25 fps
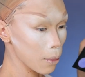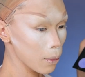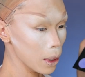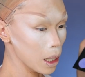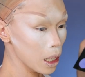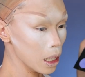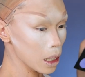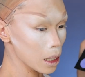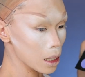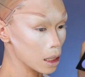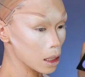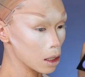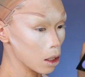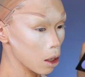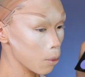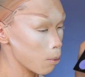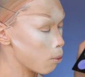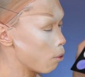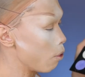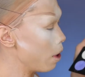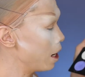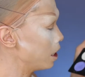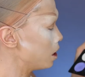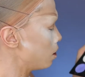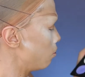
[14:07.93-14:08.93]
I mean, it's not
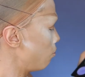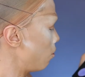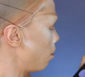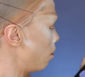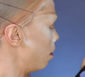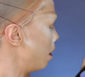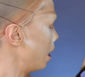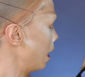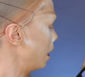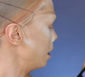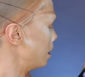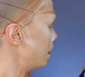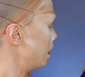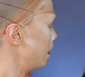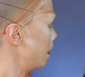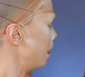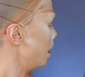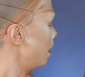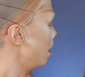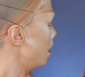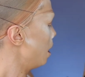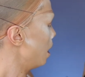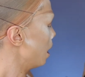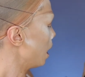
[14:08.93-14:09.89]
pressed very nicely.